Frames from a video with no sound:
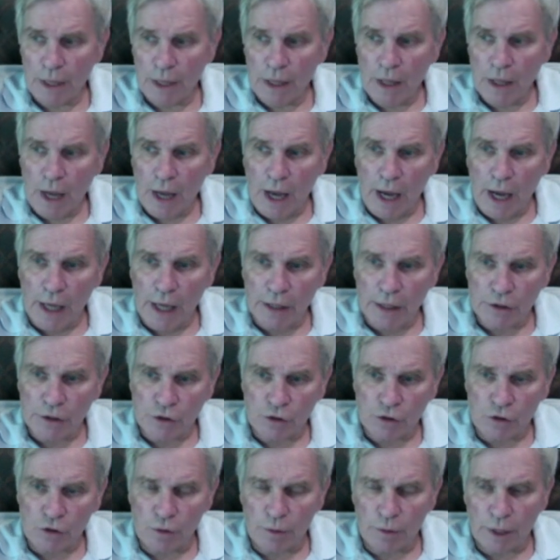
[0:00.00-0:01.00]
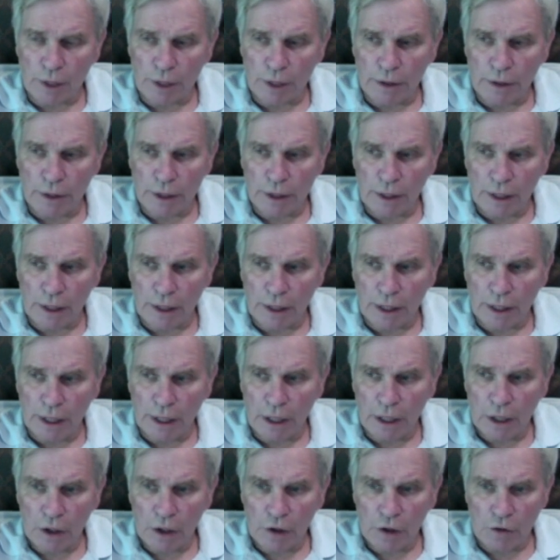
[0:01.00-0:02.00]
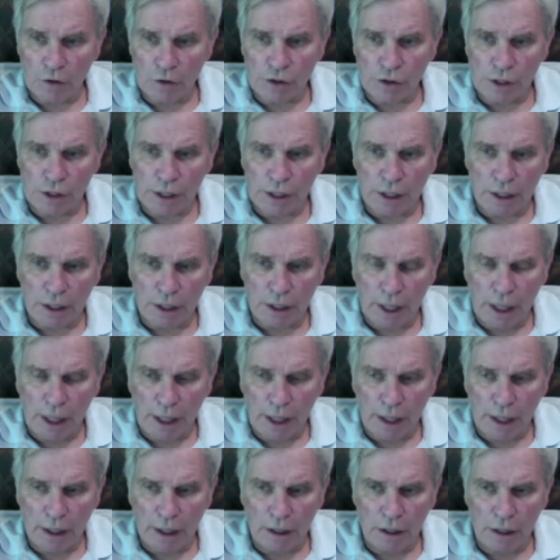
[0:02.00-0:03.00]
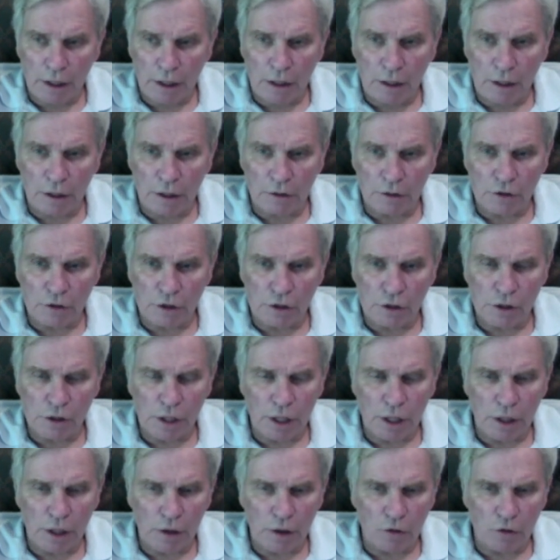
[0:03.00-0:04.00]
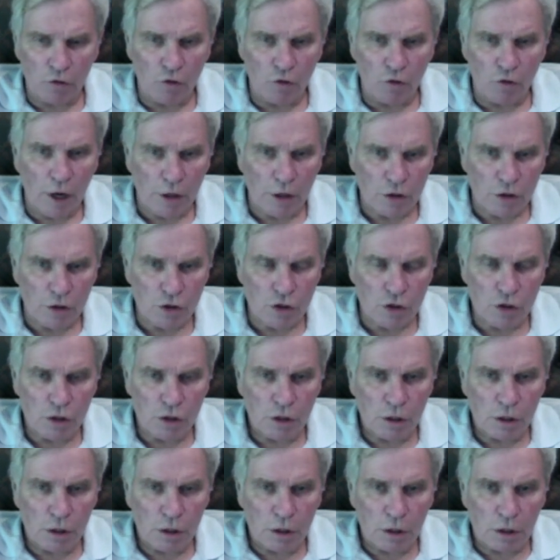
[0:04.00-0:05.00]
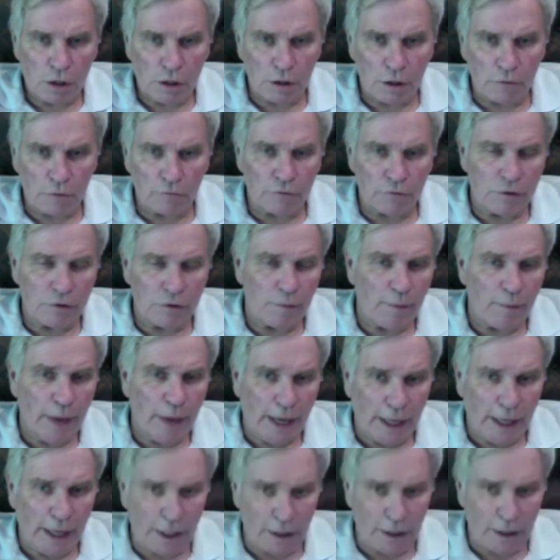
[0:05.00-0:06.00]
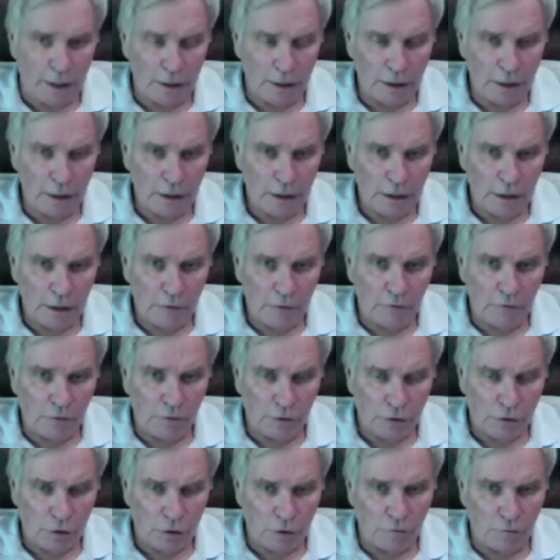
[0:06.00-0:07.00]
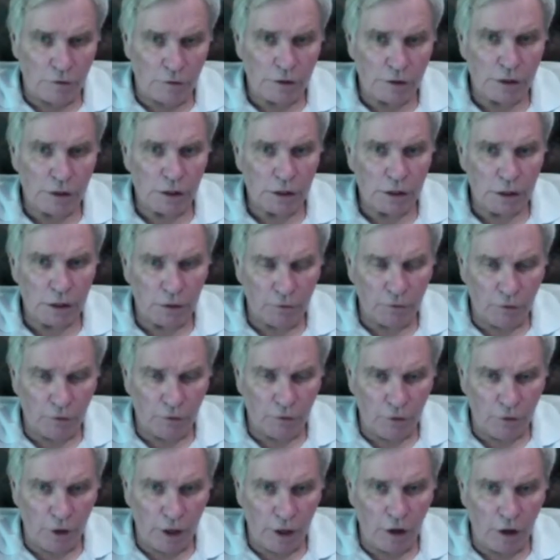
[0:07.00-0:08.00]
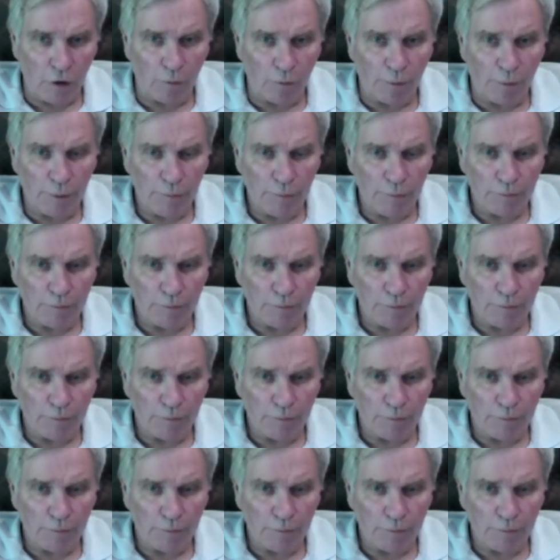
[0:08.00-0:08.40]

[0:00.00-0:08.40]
I assume that you're seeing just a crush of demand for services and for help,